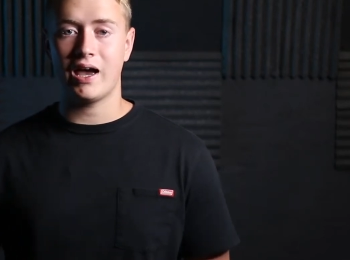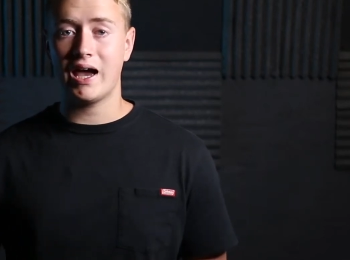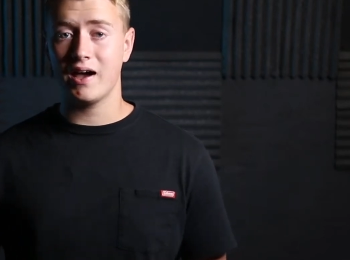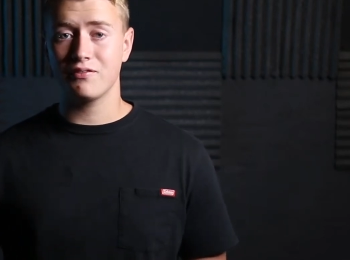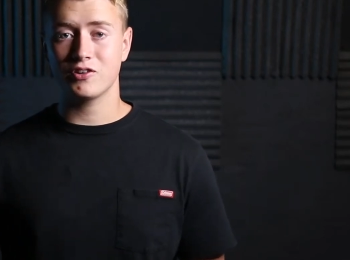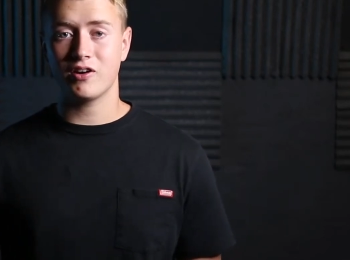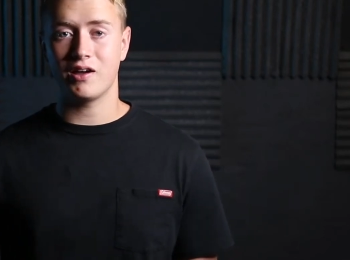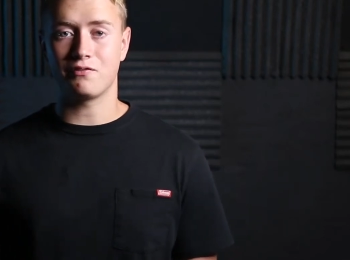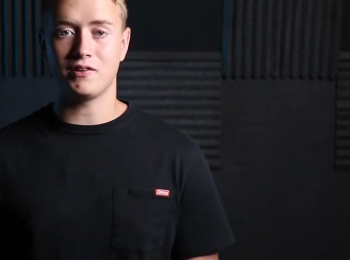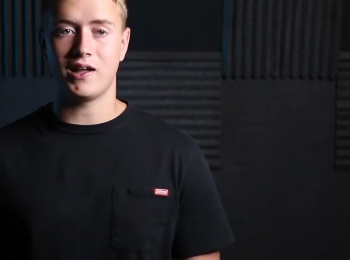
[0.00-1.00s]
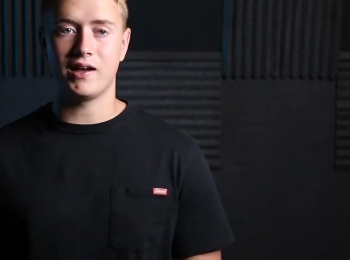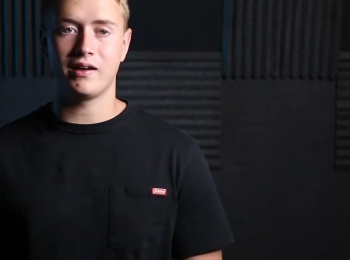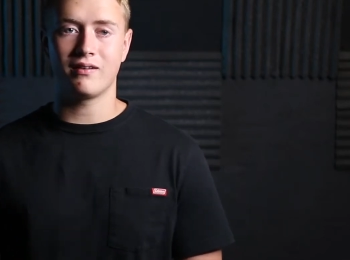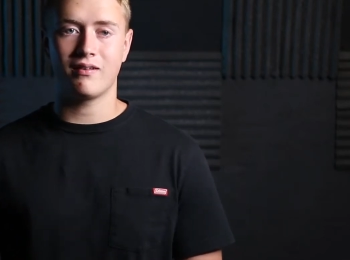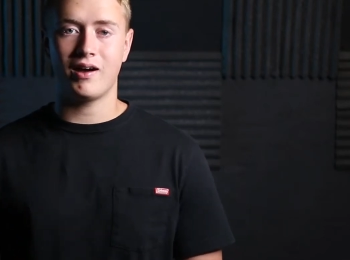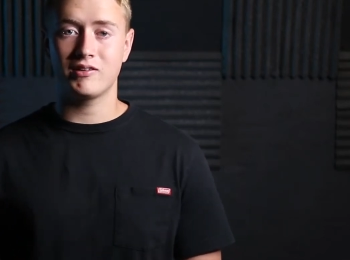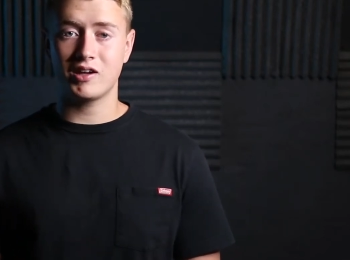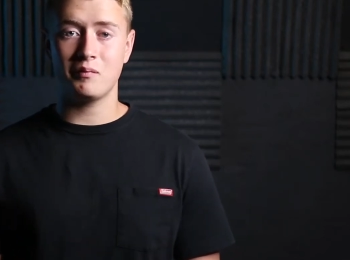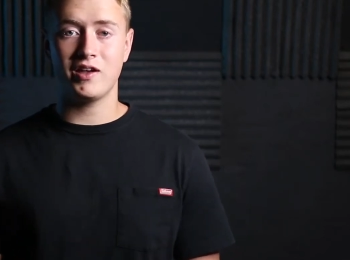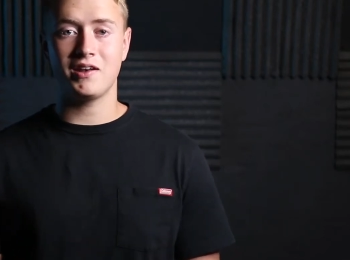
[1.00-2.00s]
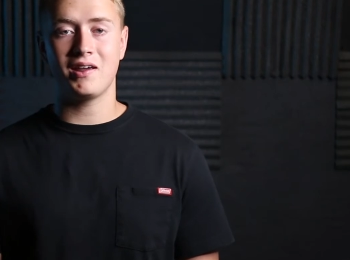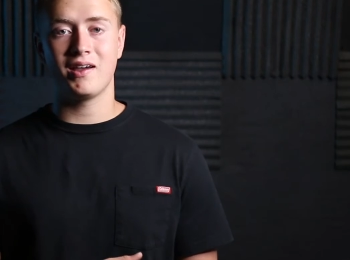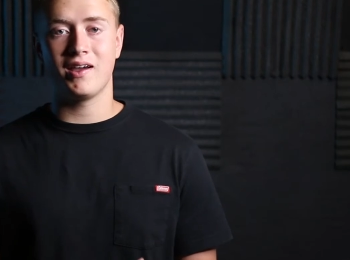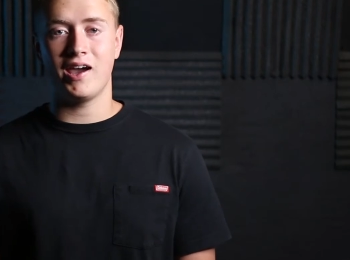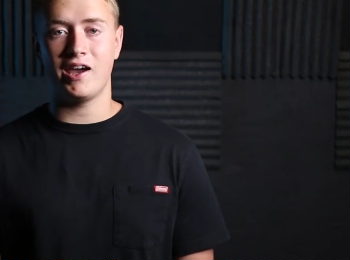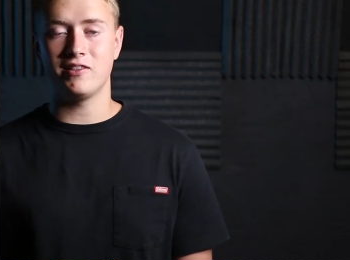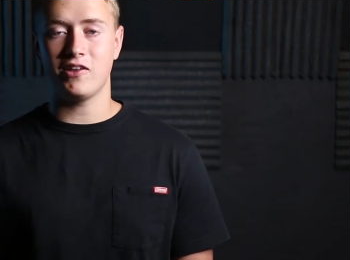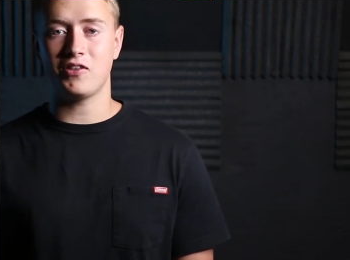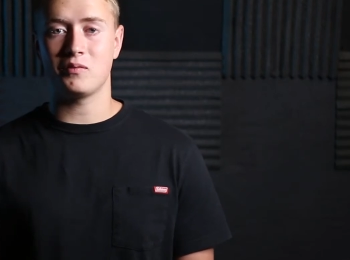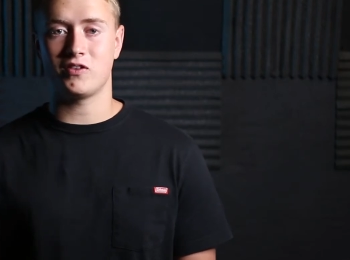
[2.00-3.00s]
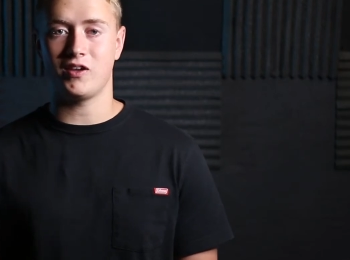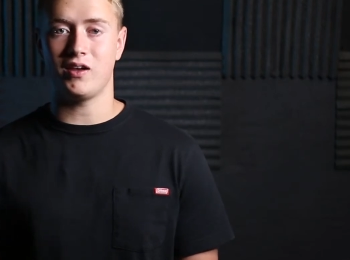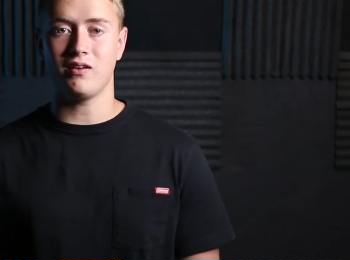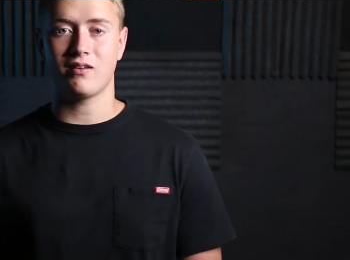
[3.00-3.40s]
After I'd fly, I'd come in and let them sit.